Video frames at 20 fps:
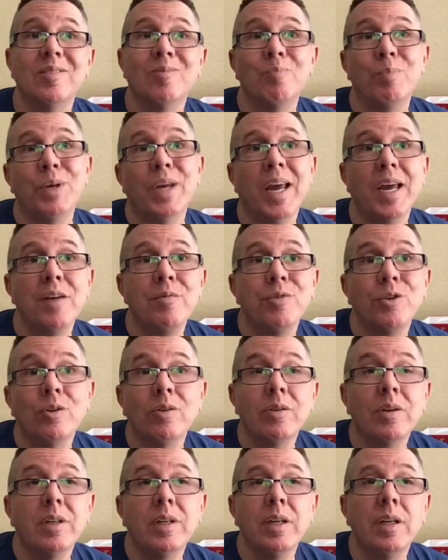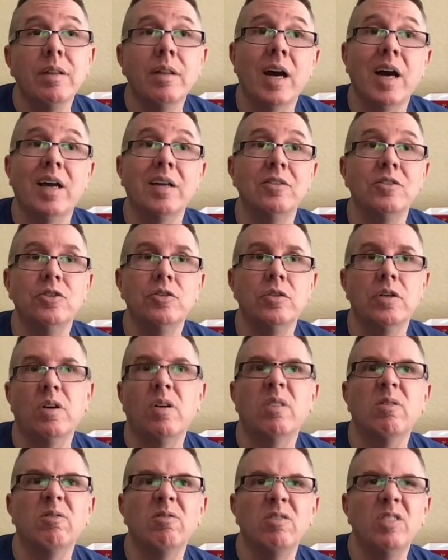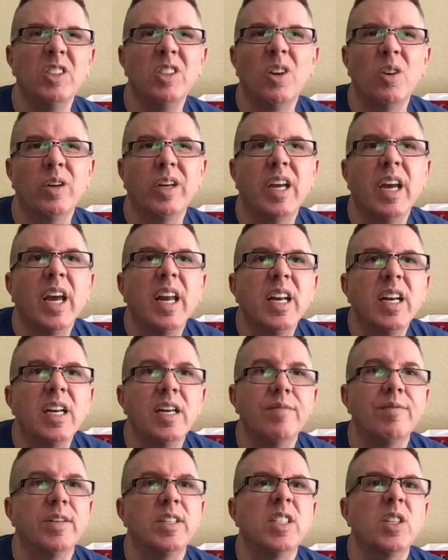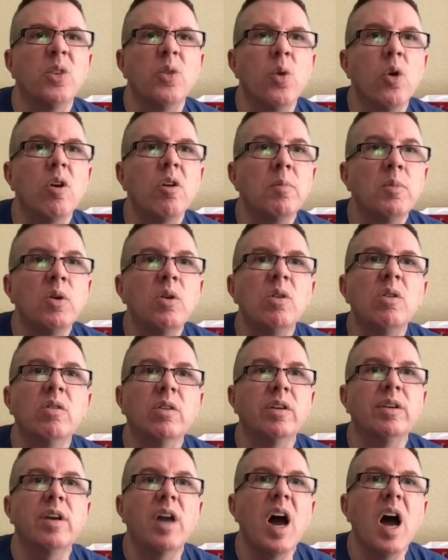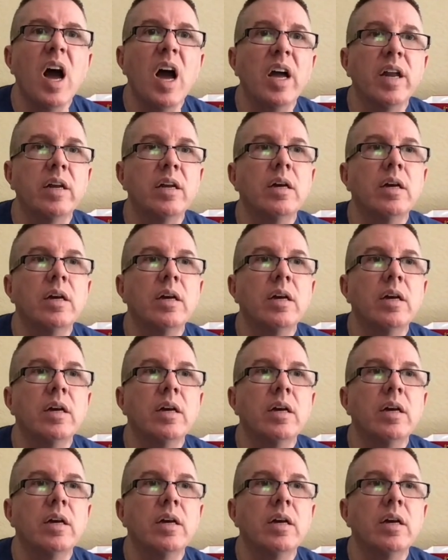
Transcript: behaviorally that you don't get it, and if it's normal or not,